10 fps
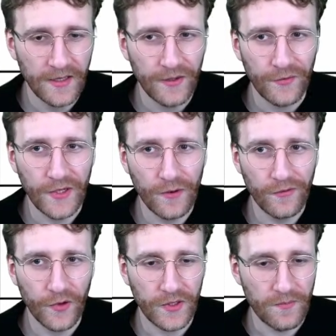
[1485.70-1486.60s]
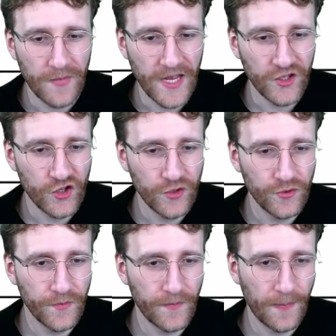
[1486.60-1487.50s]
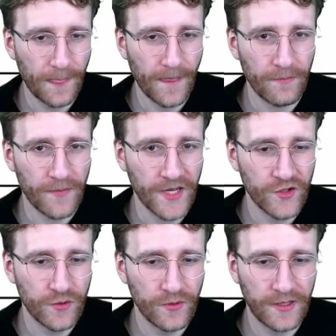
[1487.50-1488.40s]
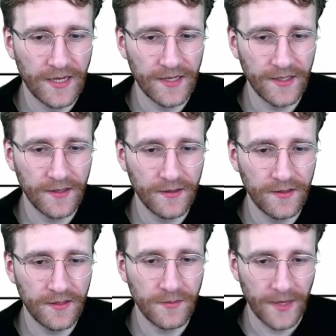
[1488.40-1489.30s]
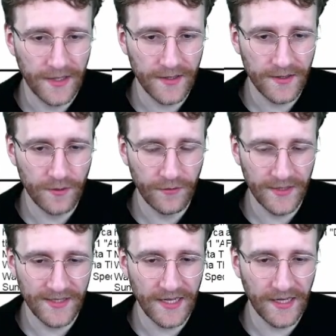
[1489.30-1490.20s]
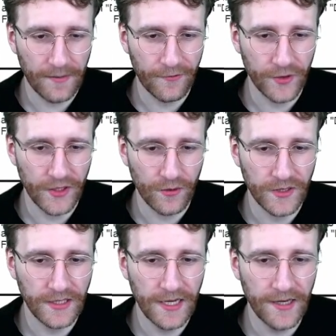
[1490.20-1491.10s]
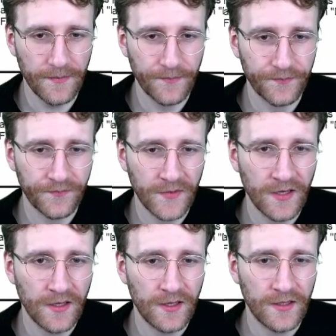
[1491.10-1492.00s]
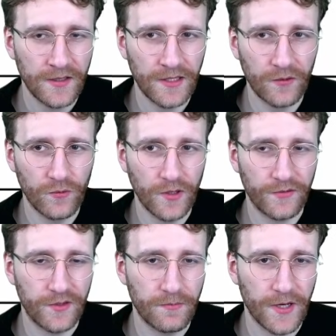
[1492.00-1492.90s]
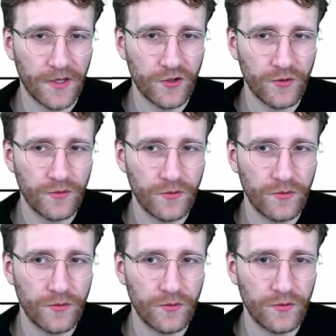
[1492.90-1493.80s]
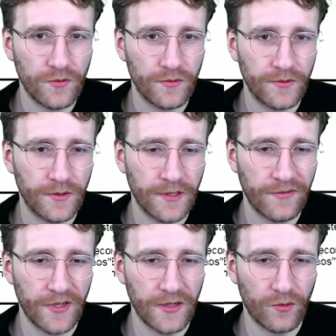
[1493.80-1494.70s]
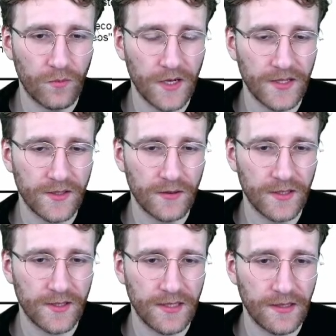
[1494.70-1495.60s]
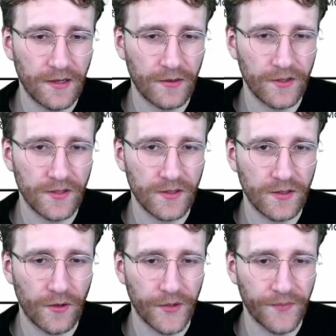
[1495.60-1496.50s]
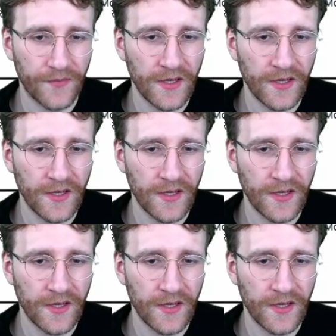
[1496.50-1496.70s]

We go for the Manju. Manju getting the Demise, so we're setting up for the OTK. They get rid of the Manju. I have a Hero Blast, so let's see how this is going.